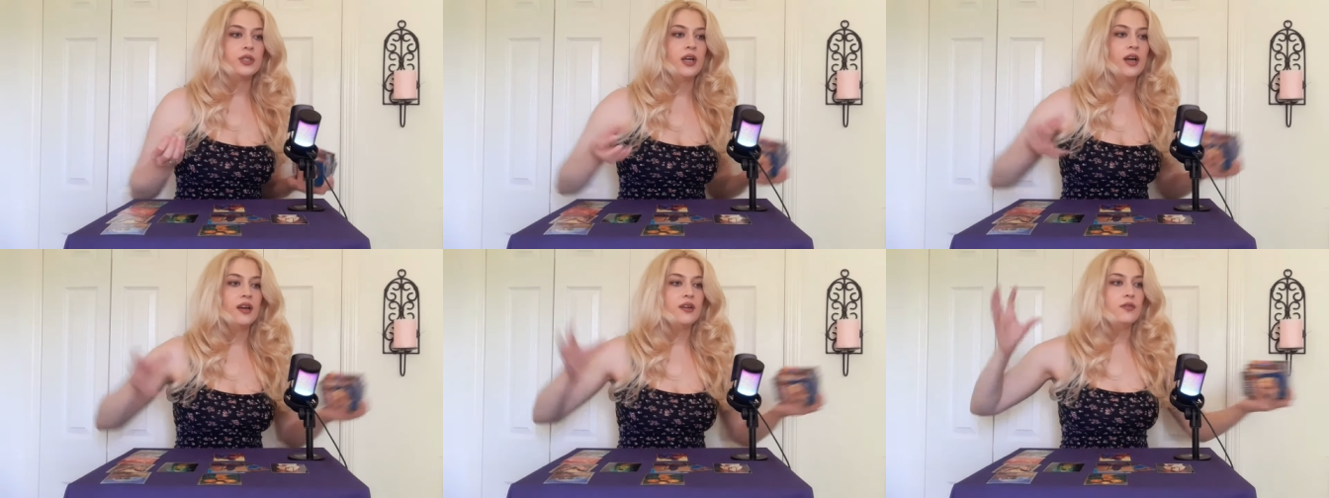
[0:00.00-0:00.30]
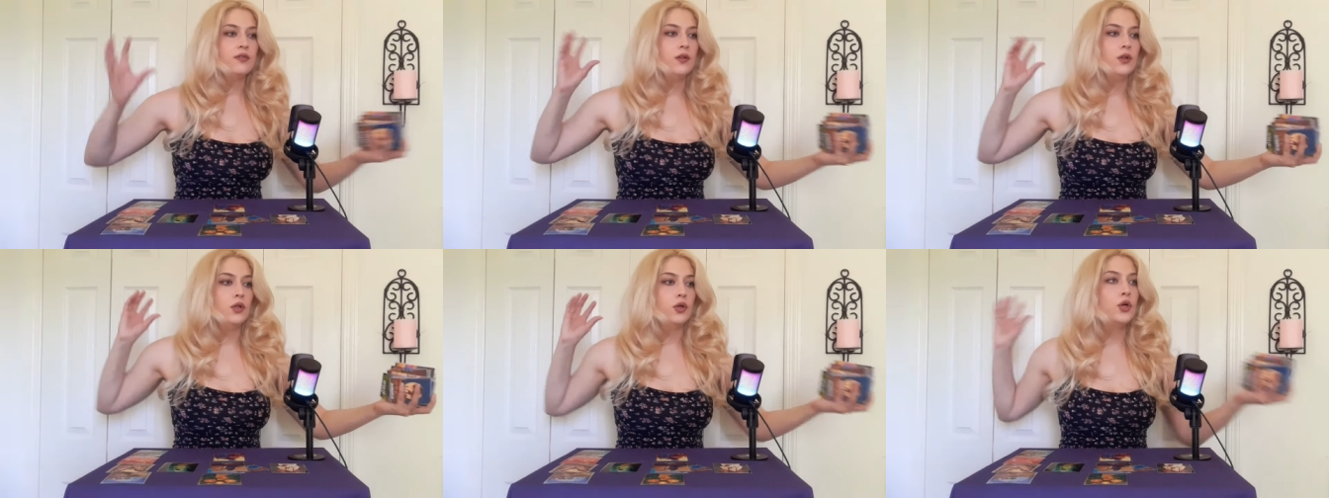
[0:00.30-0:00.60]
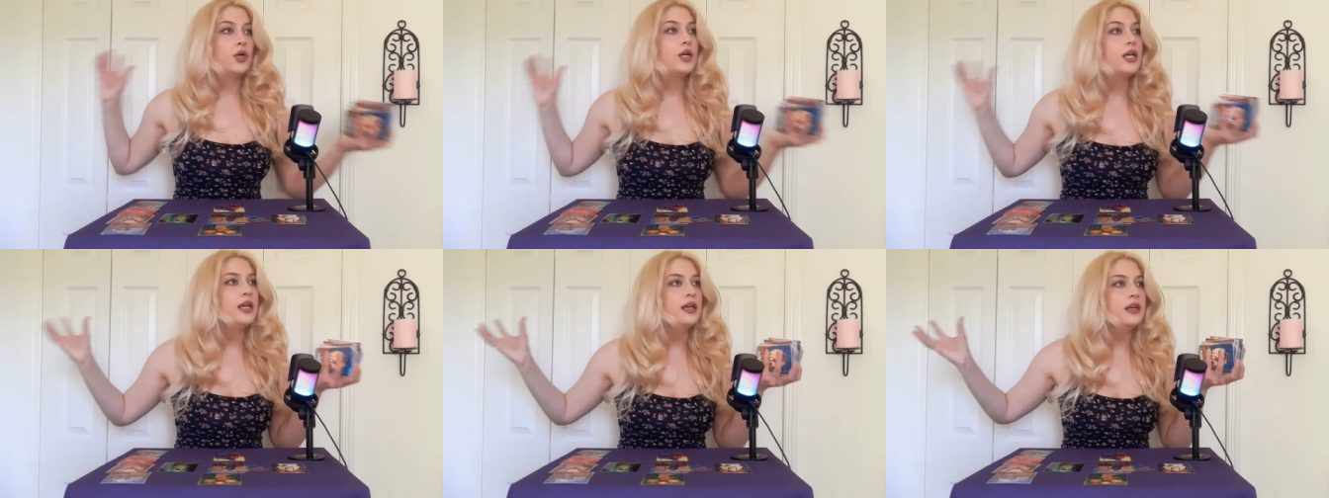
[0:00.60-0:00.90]
kind of
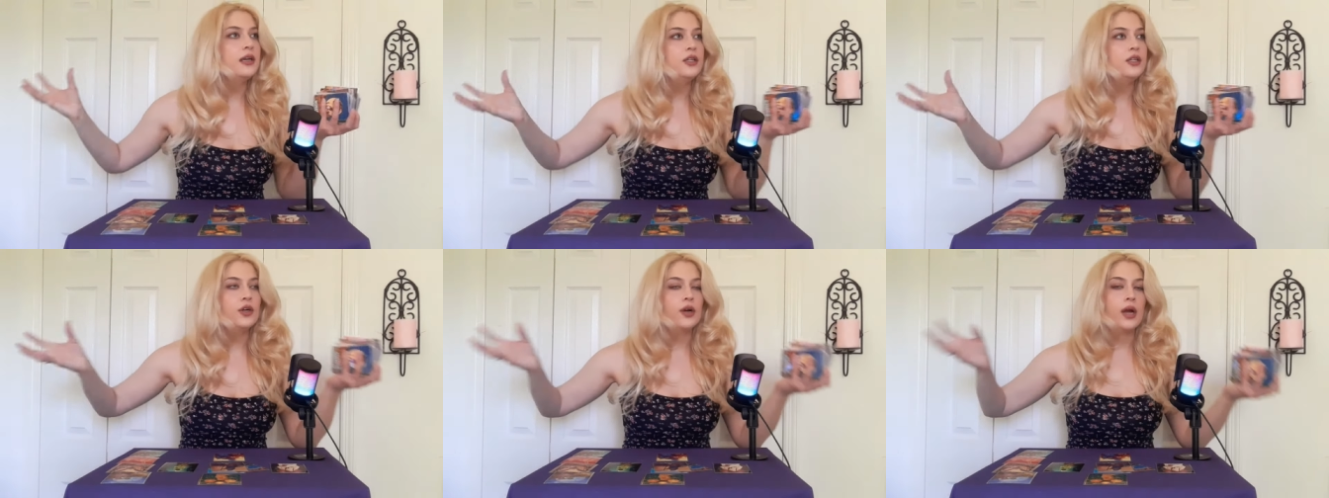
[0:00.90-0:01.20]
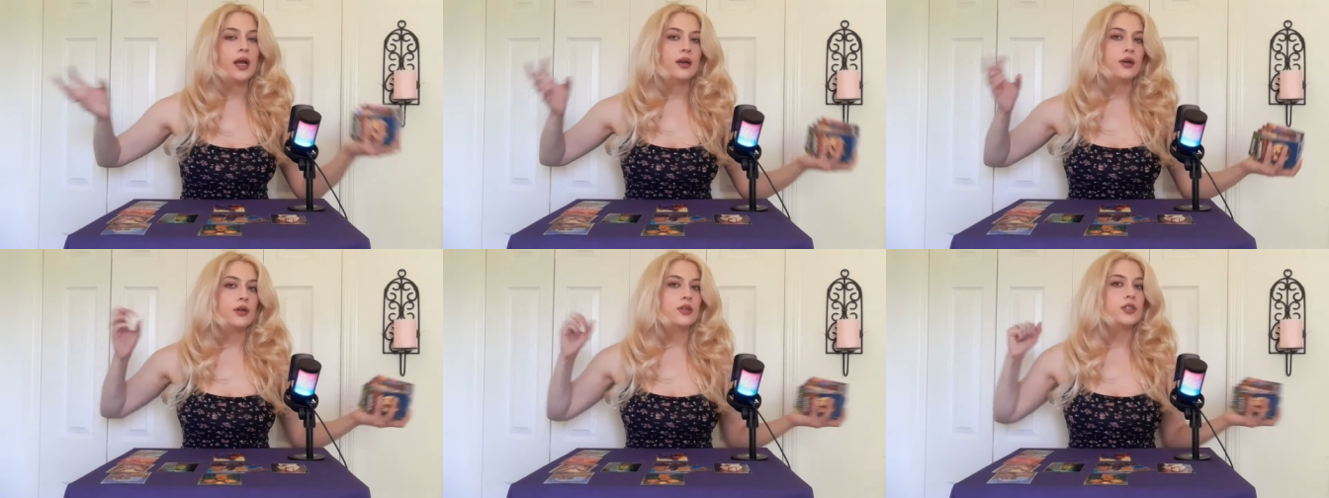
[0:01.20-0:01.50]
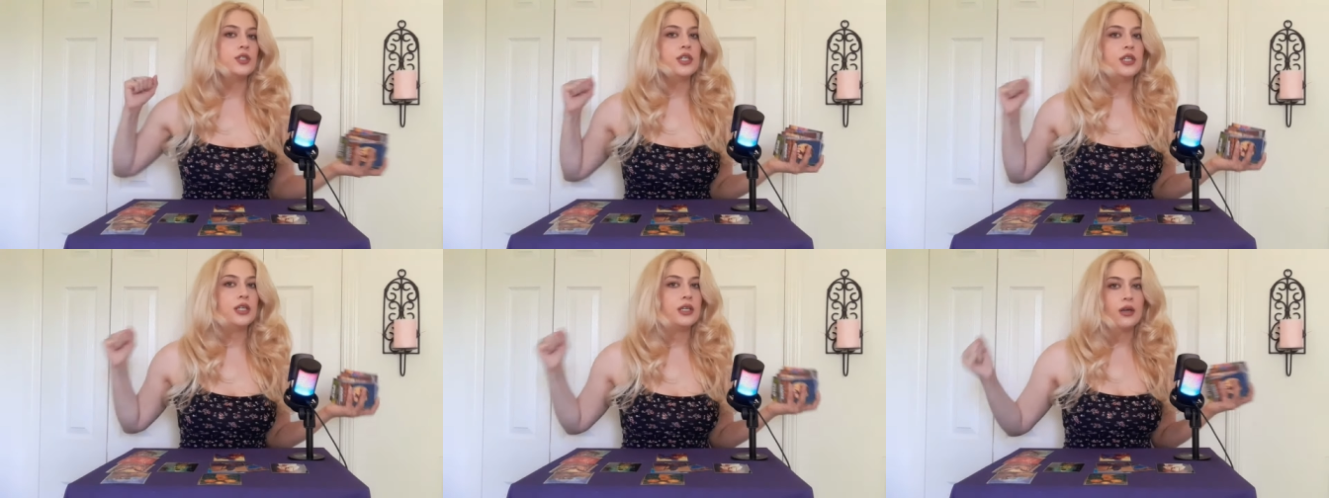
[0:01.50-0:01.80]
lurking in your
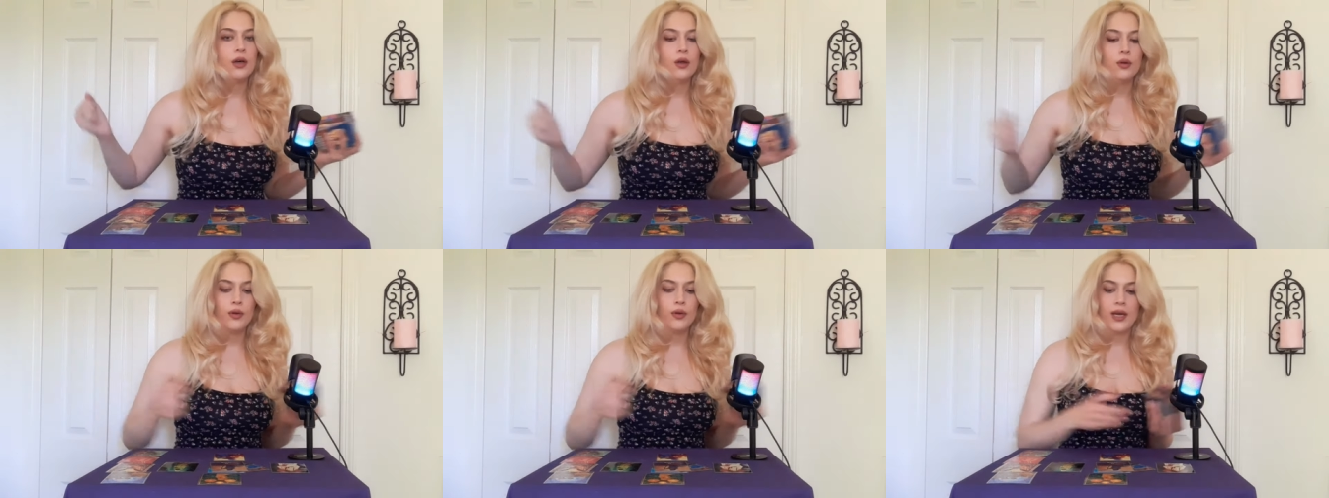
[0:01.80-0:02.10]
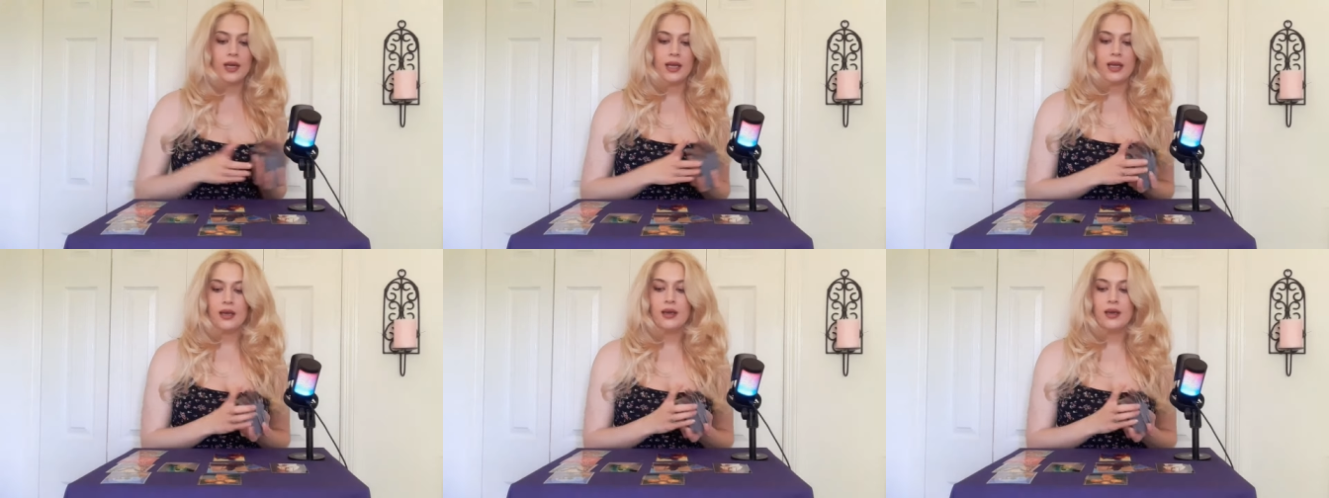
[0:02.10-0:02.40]
energy already.